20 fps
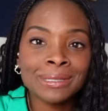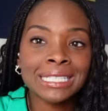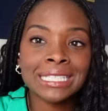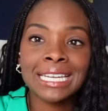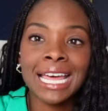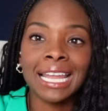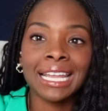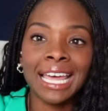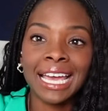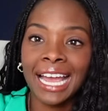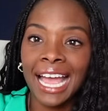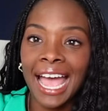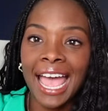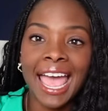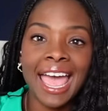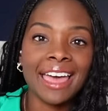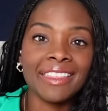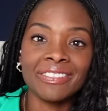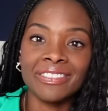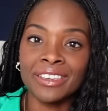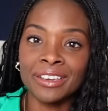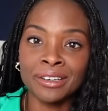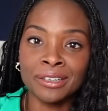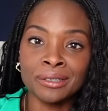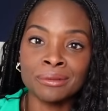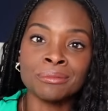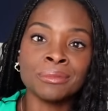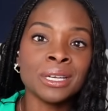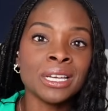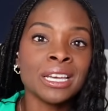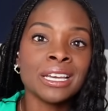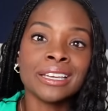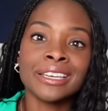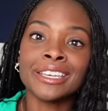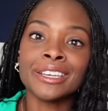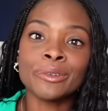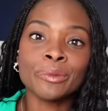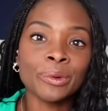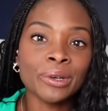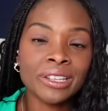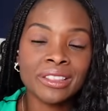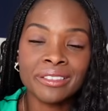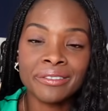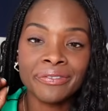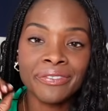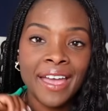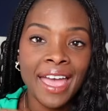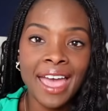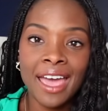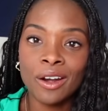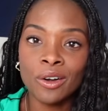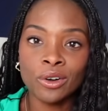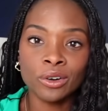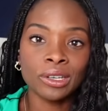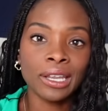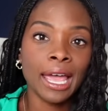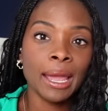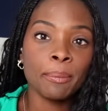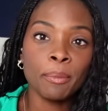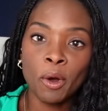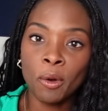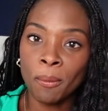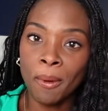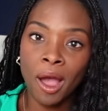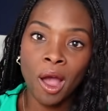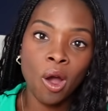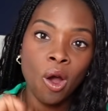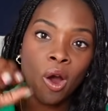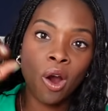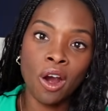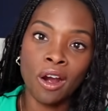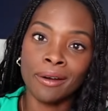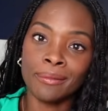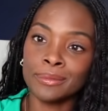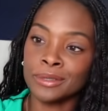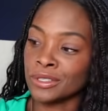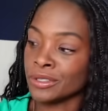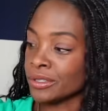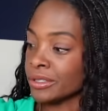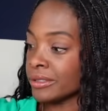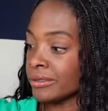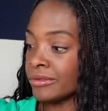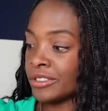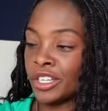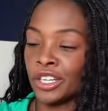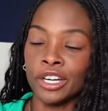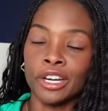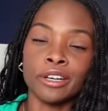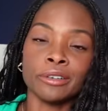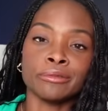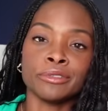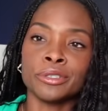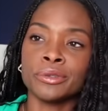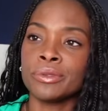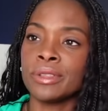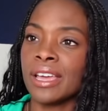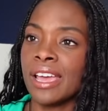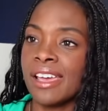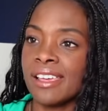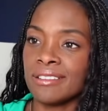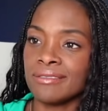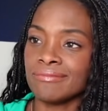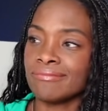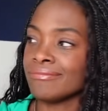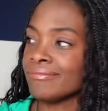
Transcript: It's not like I had them get rid of the fat or lipo my arms or, you know, do that,